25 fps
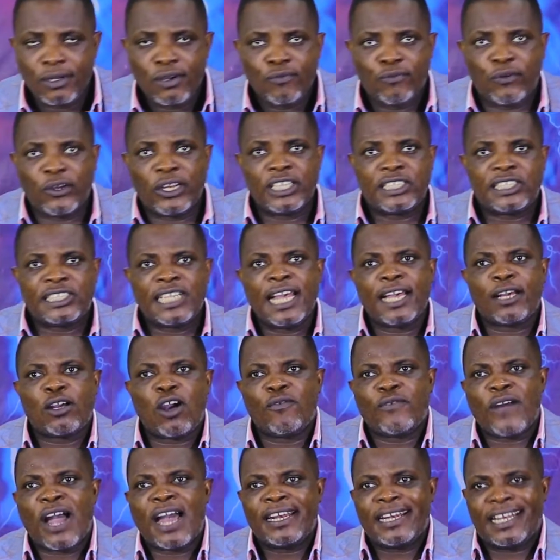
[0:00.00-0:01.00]
For the sake
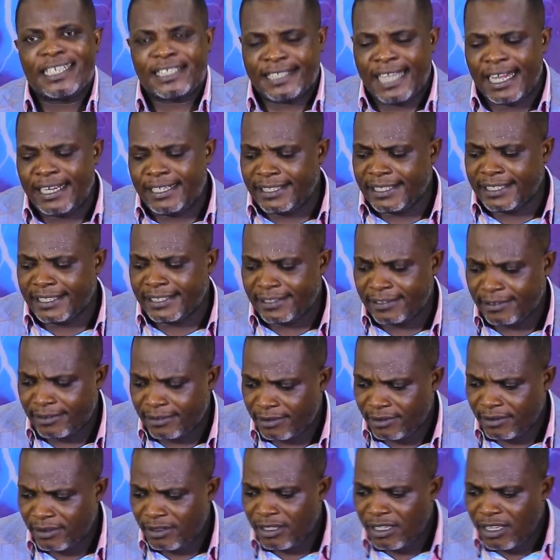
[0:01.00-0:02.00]
of understanding,
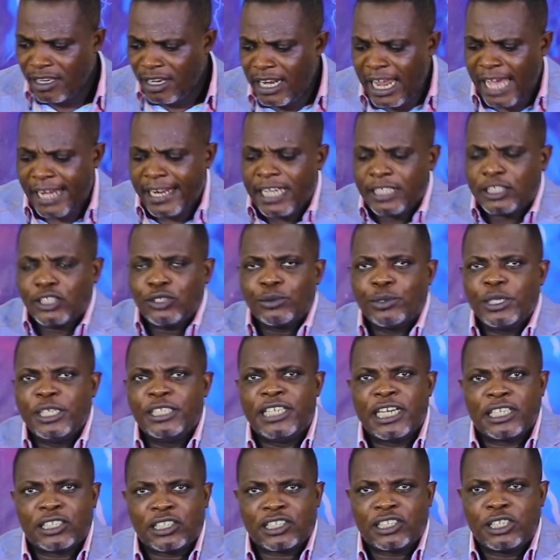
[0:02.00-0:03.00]
let us read
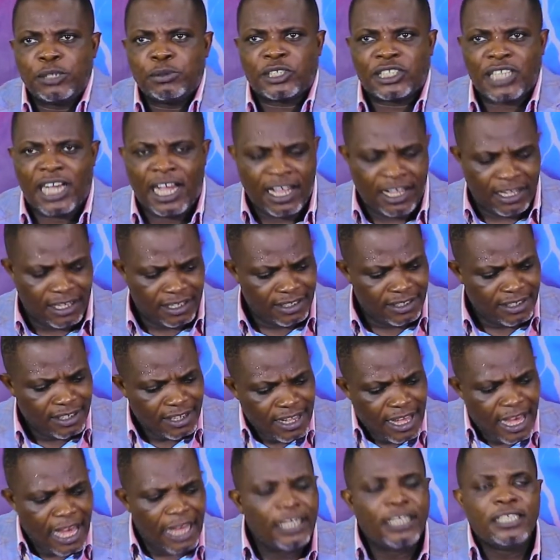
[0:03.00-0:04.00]
the scripture
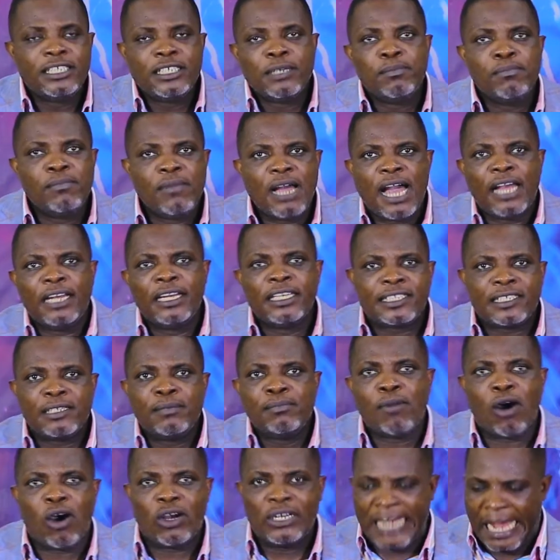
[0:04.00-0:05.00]
a little
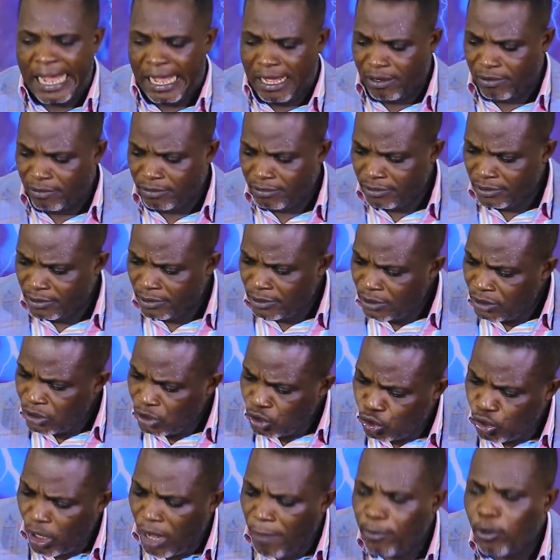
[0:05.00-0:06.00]
more down.
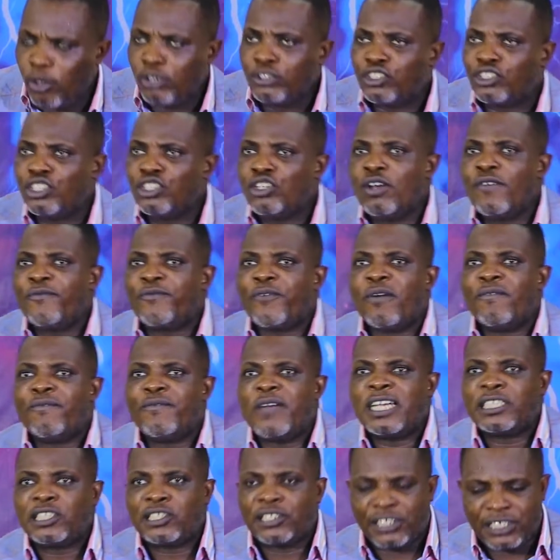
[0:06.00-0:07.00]
So I'm continuing from
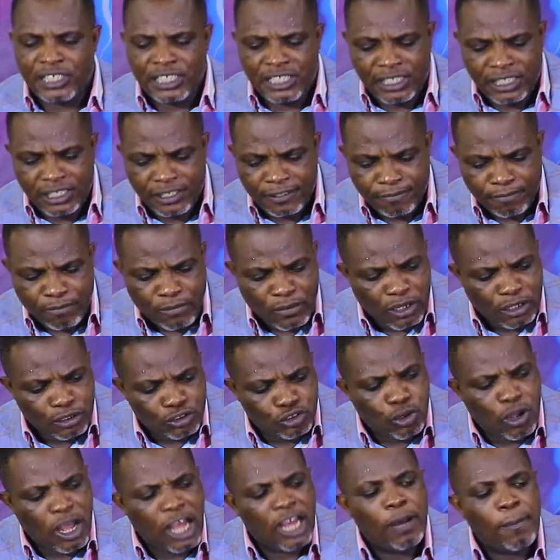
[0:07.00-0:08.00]
verse 3
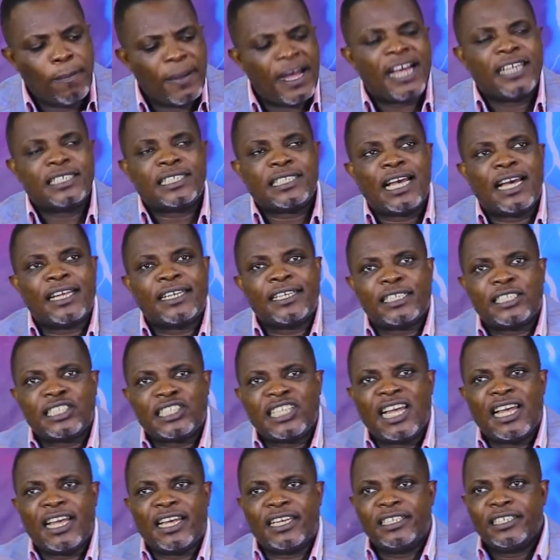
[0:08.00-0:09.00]
to help us
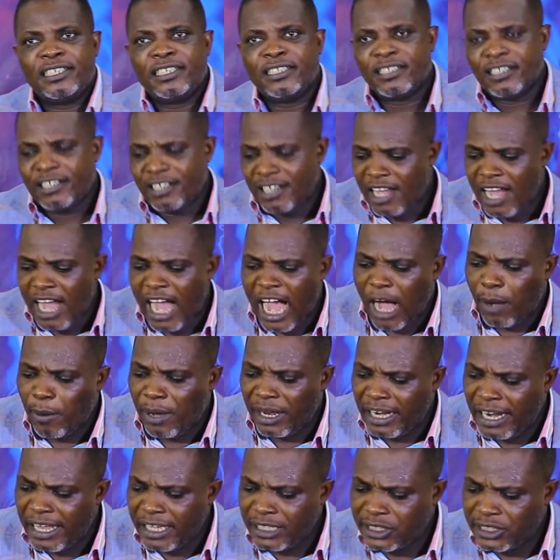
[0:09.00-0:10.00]
understand
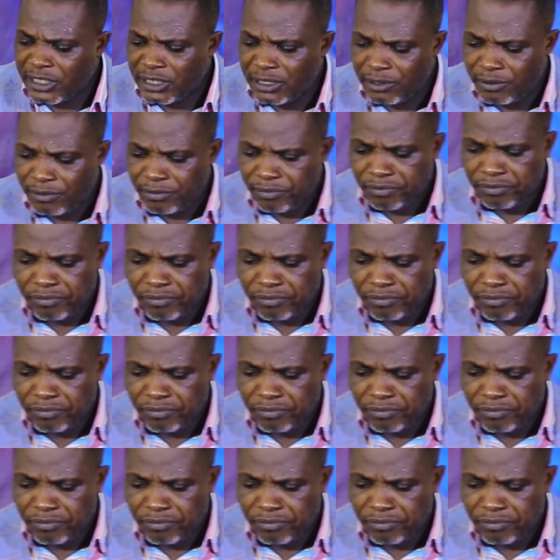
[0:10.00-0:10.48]
our lesson.